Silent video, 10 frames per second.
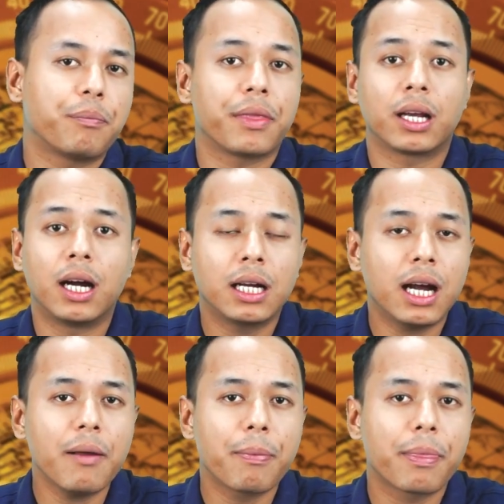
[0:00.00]
the
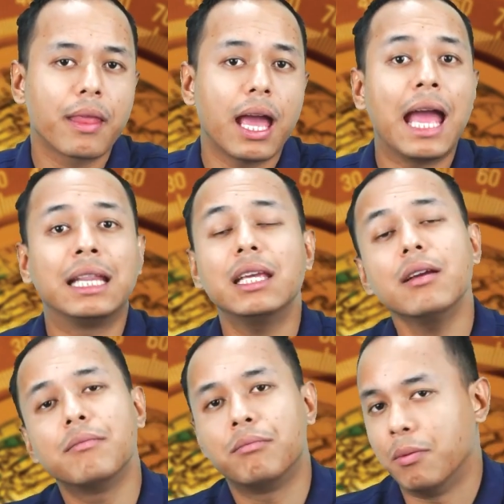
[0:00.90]
Ganga and the
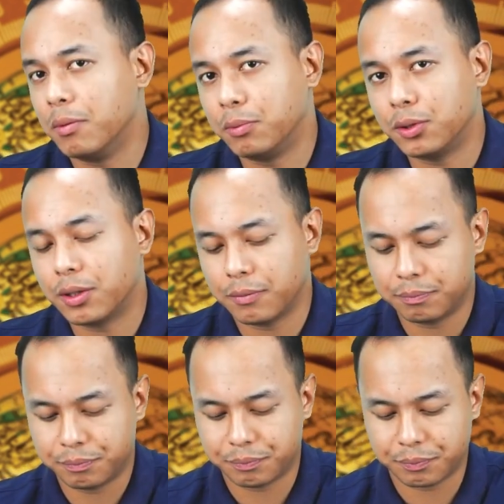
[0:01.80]
Brahmaputra,
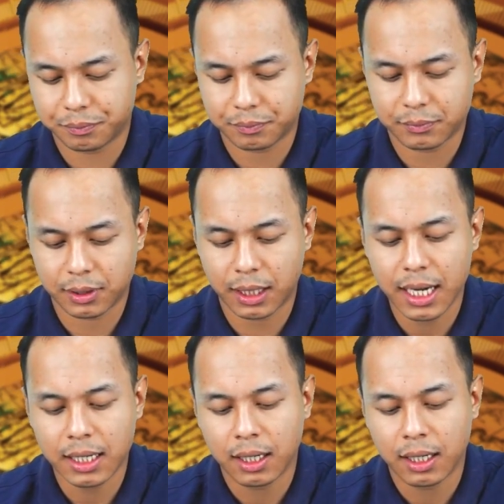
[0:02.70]
right?